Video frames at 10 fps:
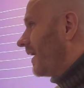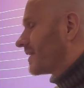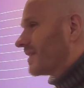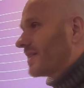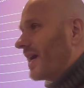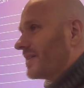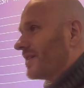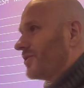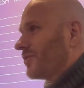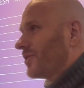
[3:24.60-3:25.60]
exercise
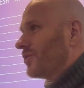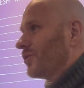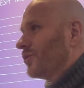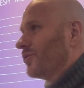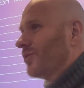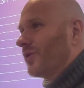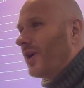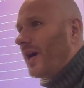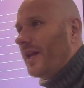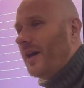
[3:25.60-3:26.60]
that you can do,
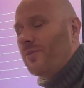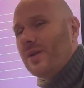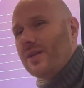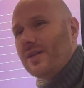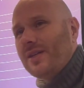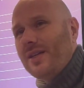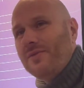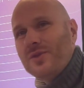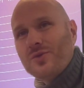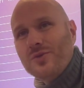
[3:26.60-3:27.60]
and I will
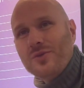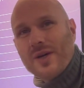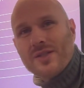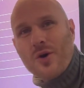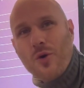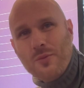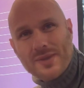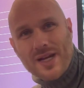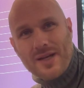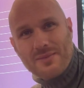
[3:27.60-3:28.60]
give it to you as a home
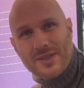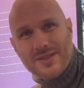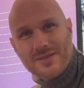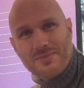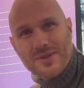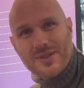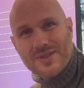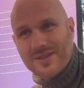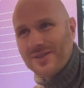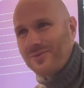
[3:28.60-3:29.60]
assignment
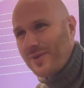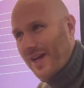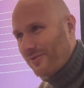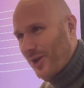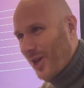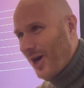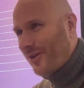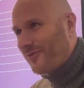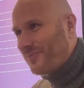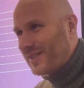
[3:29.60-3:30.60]
because we have a lot
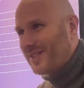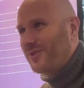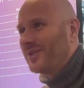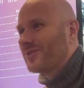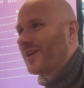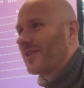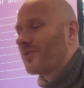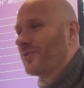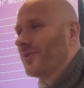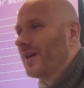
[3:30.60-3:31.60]
of material to get
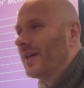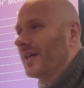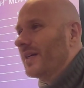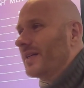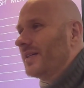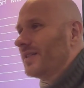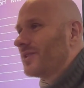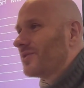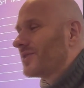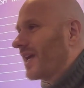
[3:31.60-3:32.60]
through, is
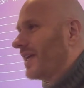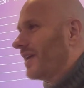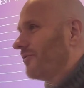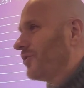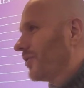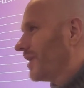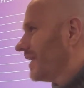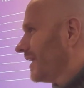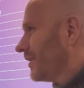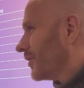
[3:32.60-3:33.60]
to say, if you're a
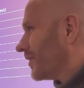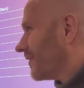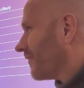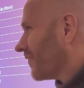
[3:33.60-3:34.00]
leader,